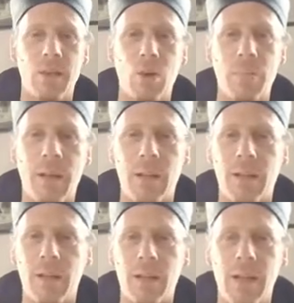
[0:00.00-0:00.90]
go back
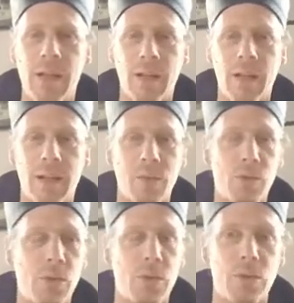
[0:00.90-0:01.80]
and then act like you
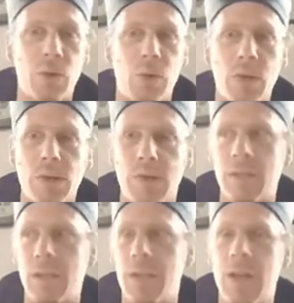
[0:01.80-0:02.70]
learn
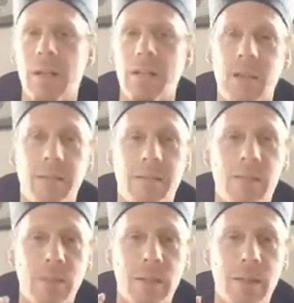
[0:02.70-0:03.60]
something. That's
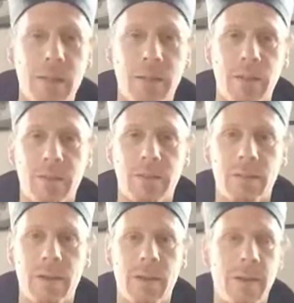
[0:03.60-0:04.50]

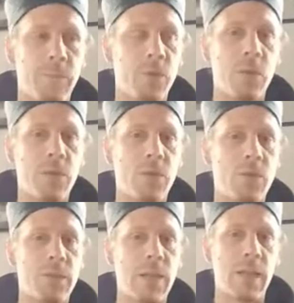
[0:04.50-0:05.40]
ridiculous. You need to
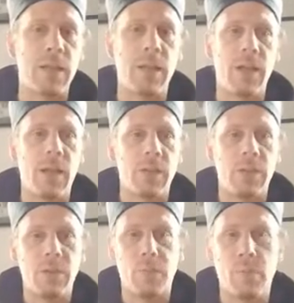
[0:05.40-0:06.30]
study. You
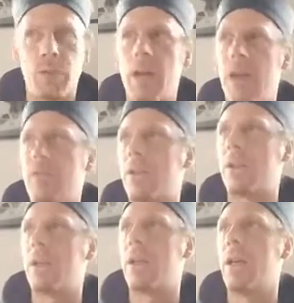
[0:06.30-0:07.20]
need to put the effort
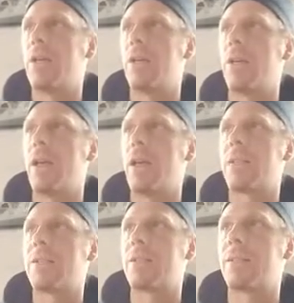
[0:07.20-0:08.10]
in, and not
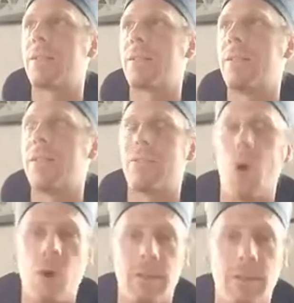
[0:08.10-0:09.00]
like just
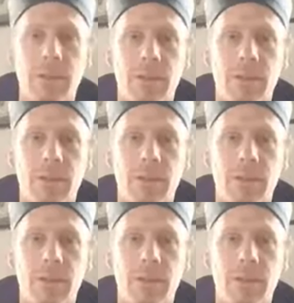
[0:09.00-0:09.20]
talking.